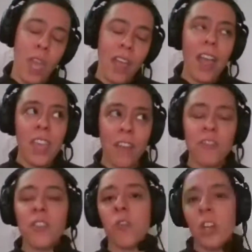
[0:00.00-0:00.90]
they have
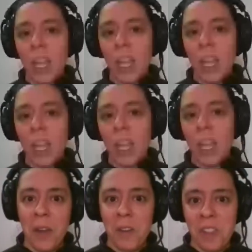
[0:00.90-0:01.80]
different names for them
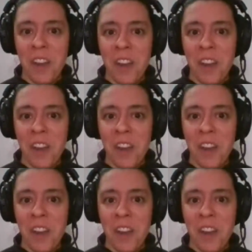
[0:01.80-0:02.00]
down there.